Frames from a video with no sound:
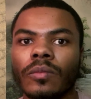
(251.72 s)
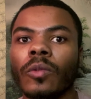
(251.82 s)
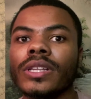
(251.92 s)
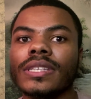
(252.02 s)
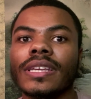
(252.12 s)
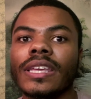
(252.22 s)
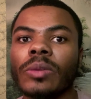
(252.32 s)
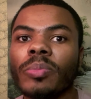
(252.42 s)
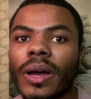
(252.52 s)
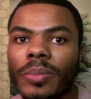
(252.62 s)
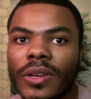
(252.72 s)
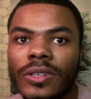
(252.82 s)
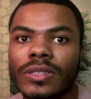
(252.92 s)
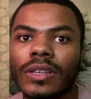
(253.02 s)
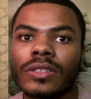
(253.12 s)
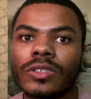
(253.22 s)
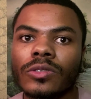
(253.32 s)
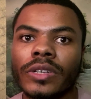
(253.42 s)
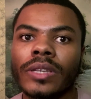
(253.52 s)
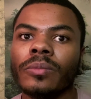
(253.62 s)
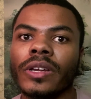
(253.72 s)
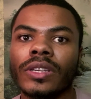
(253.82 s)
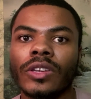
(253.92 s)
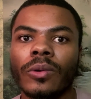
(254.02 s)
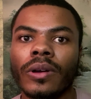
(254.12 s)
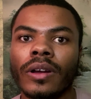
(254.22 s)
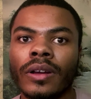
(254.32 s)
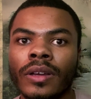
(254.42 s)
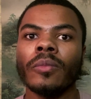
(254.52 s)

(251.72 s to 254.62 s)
want to keep up your sunscreen when you're